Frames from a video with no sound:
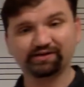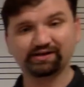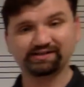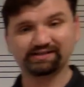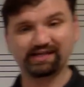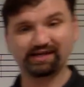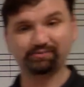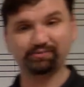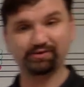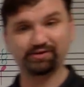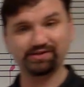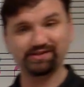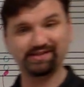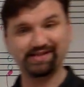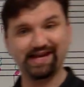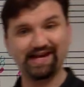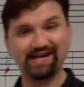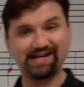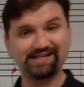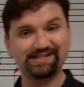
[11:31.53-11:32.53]
examples,
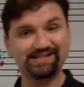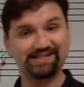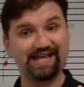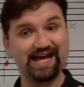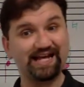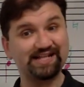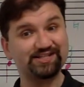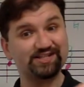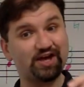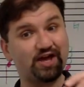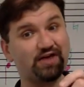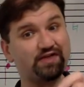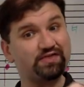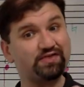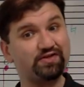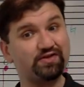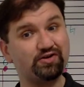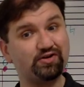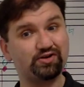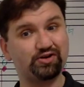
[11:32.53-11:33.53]
says that's a
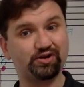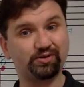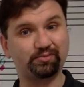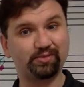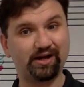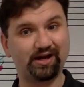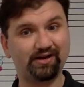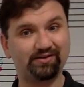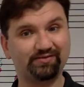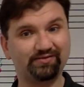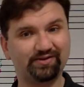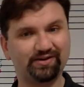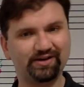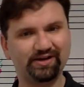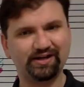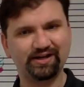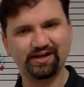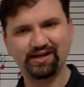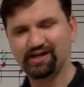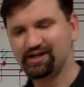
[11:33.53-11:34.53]
third above.
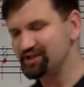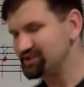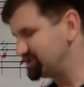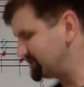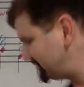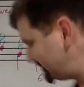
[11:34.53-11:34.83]
So